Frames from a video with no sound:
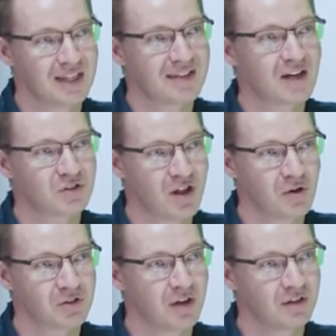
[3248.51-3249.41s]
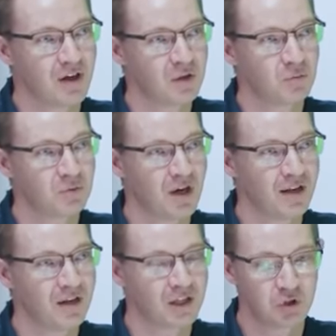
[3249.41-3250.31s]
$10,000
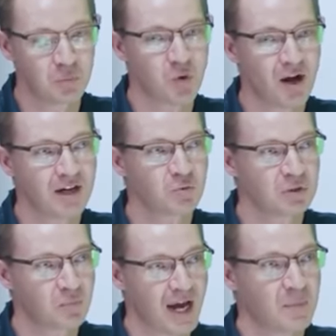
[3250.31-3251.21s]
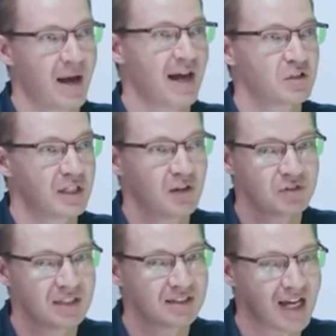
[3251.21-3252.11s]
on a good product with a bad packaging, and
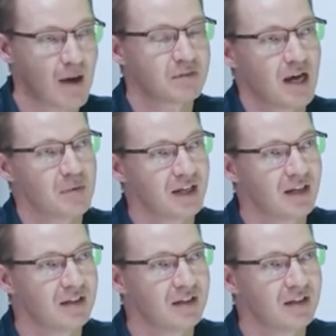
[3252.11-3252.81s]
I've seen it time and time